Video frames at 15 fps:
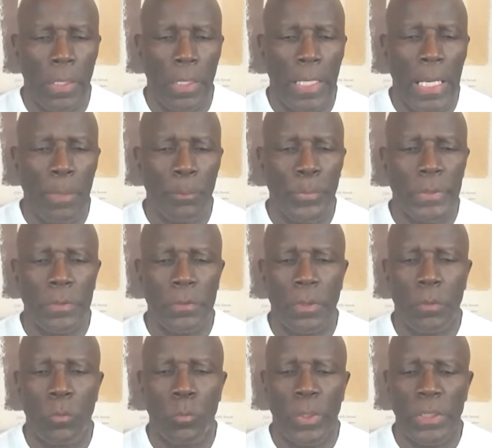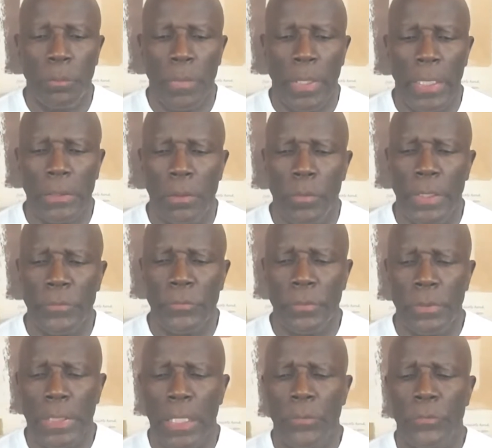I put in one of my
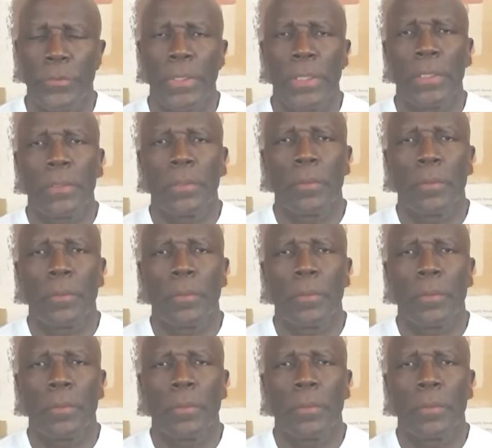questions, I said,